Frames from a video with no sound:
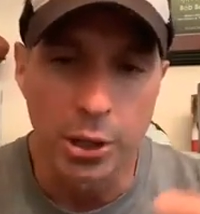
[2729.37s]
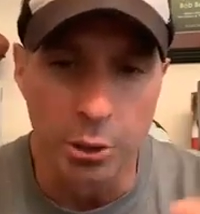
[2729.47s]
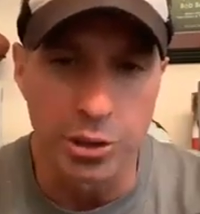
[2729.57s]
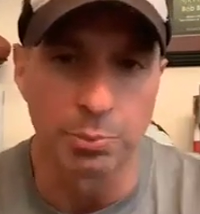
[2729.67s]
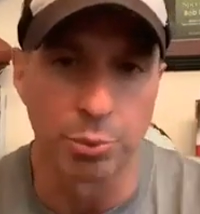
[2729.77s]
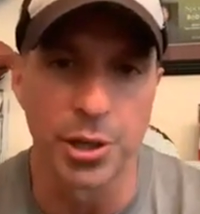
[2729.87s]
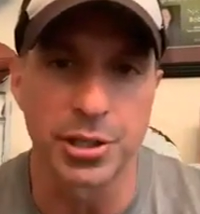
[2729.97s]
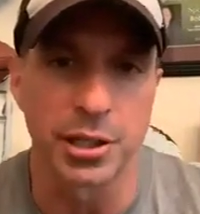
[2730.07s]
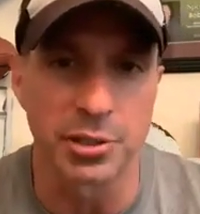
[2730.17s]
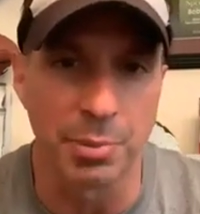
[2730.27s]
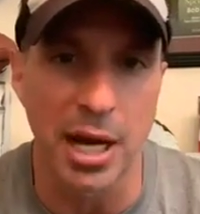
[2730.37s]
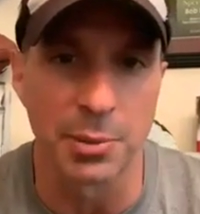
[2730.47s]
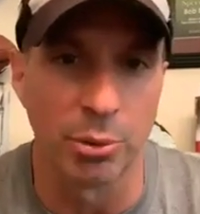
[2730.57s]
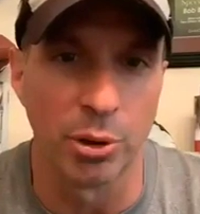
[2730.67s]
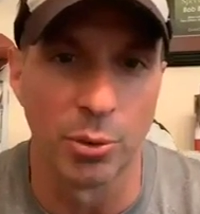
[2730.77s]
using prison as a
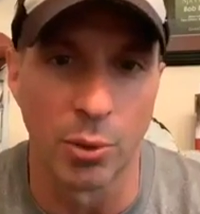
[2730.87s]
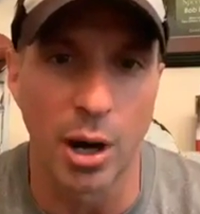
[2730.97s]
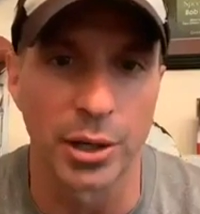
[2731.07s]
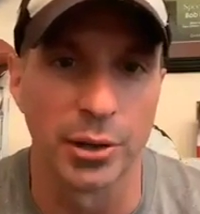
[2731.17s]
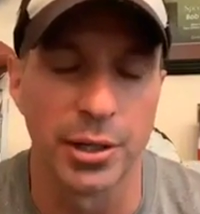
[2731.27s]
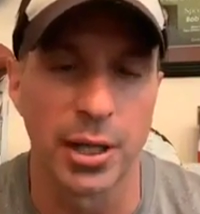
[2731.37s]
pot of boiling water.